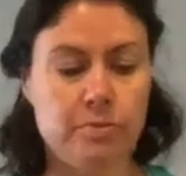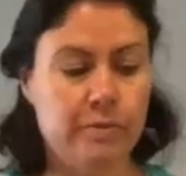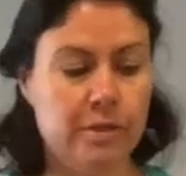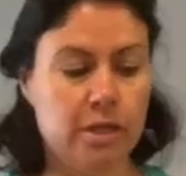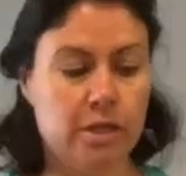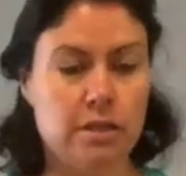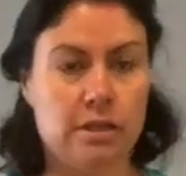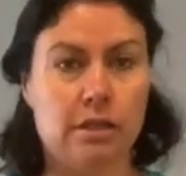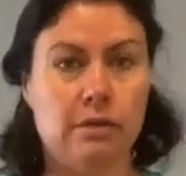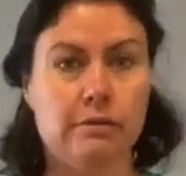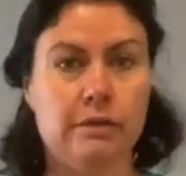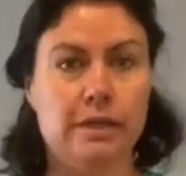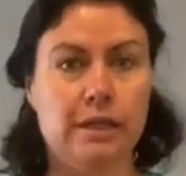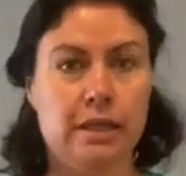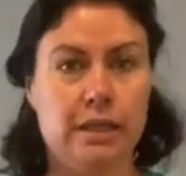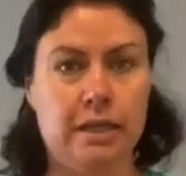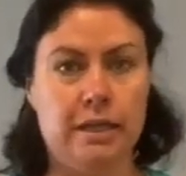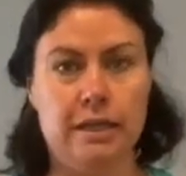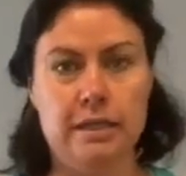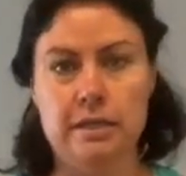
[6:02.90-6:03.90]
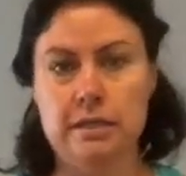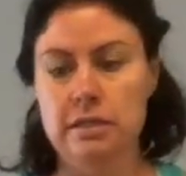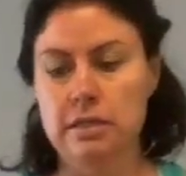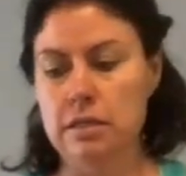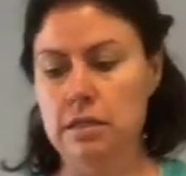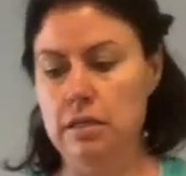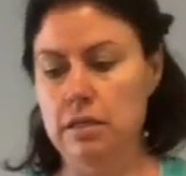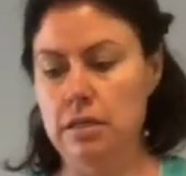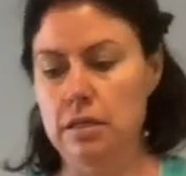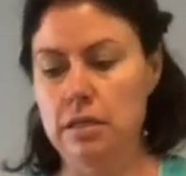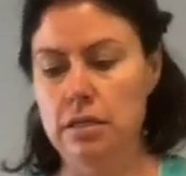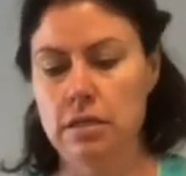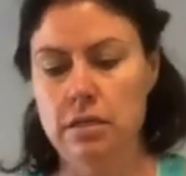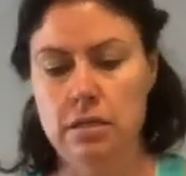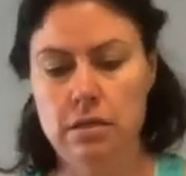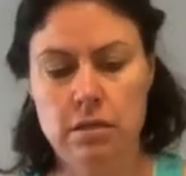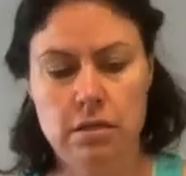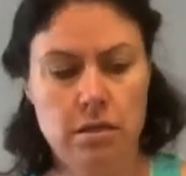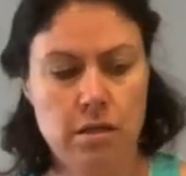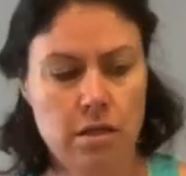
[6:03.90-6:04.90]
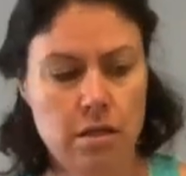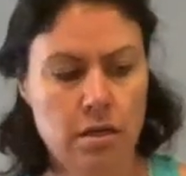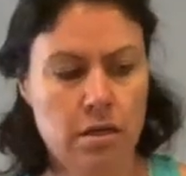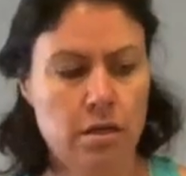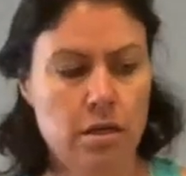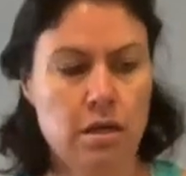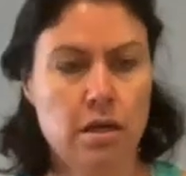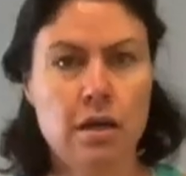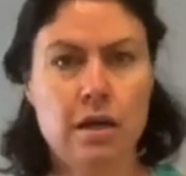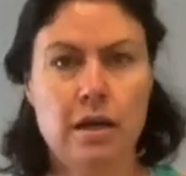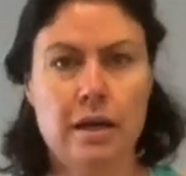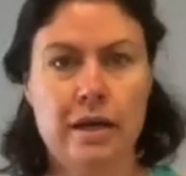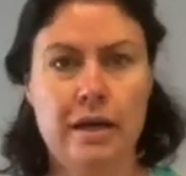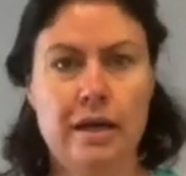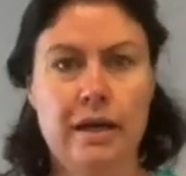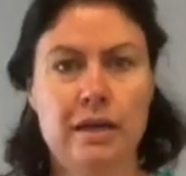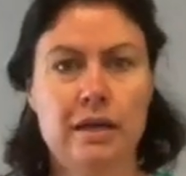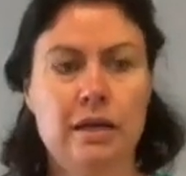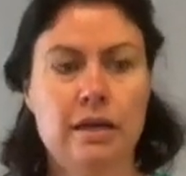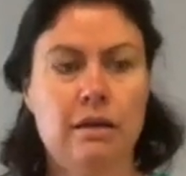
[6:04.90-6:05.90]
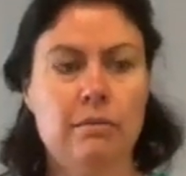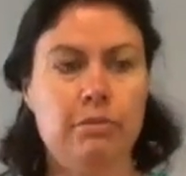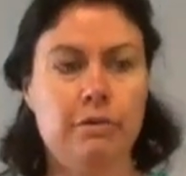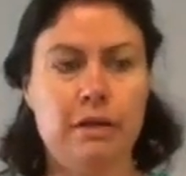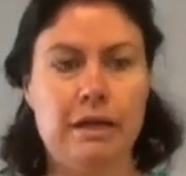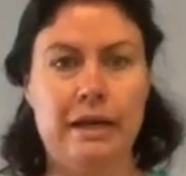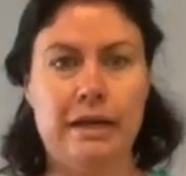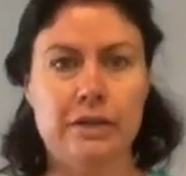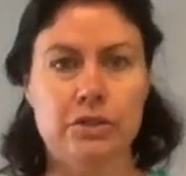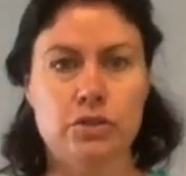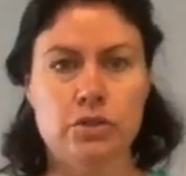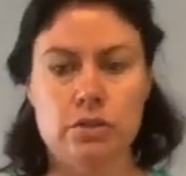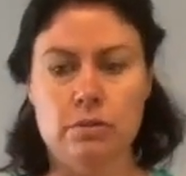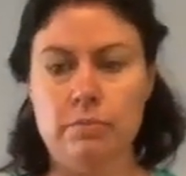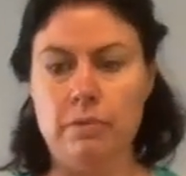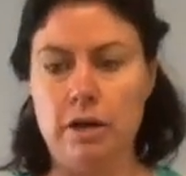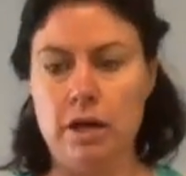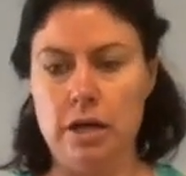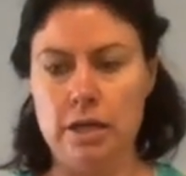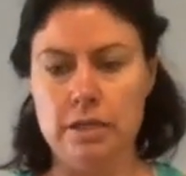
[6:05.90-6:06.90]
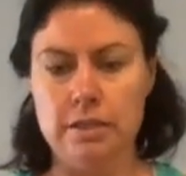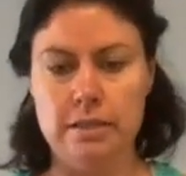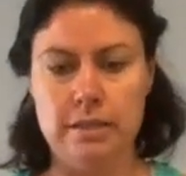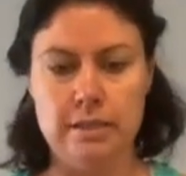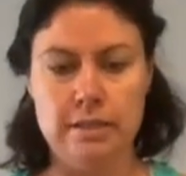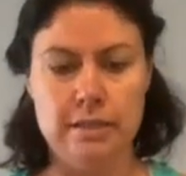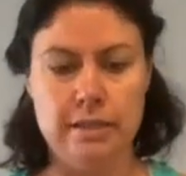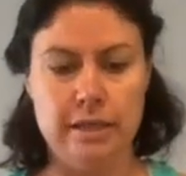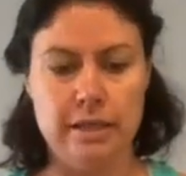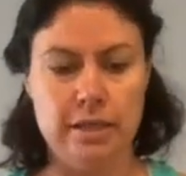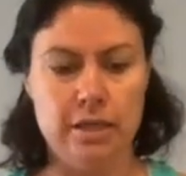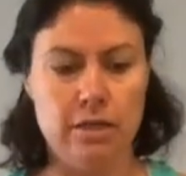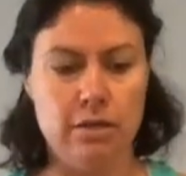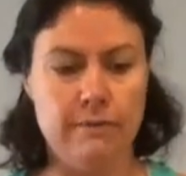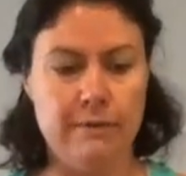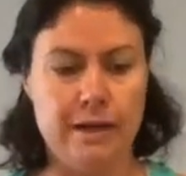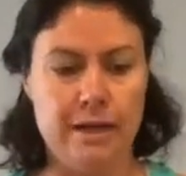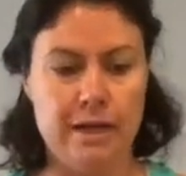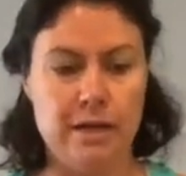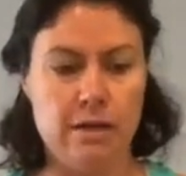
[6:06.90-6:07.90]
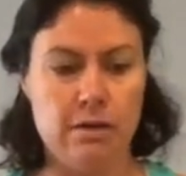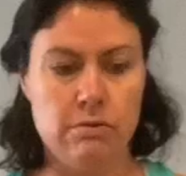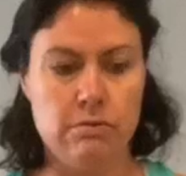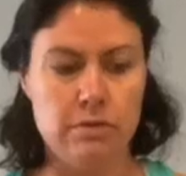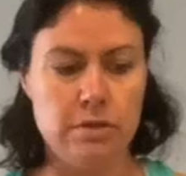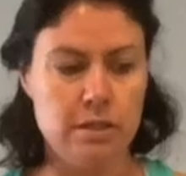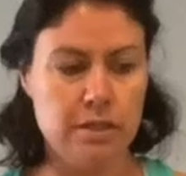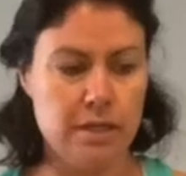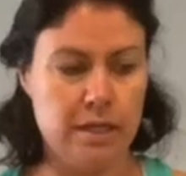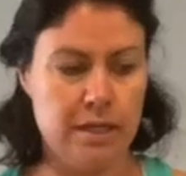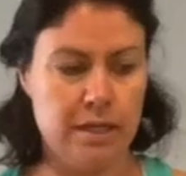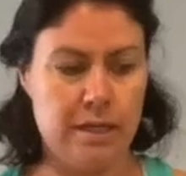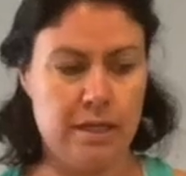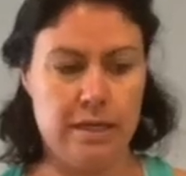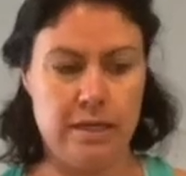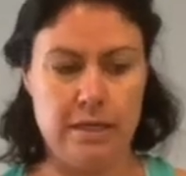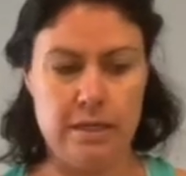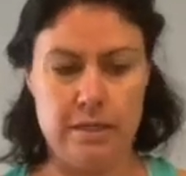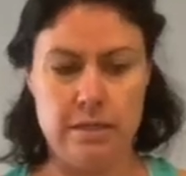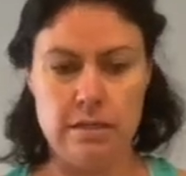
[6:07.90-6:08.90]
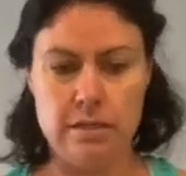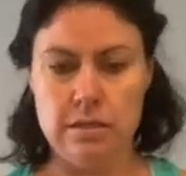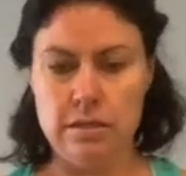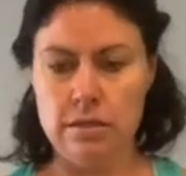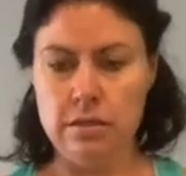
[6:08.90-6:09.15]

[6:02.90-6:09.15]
because I realized I had a couple extra boxes kicking around, and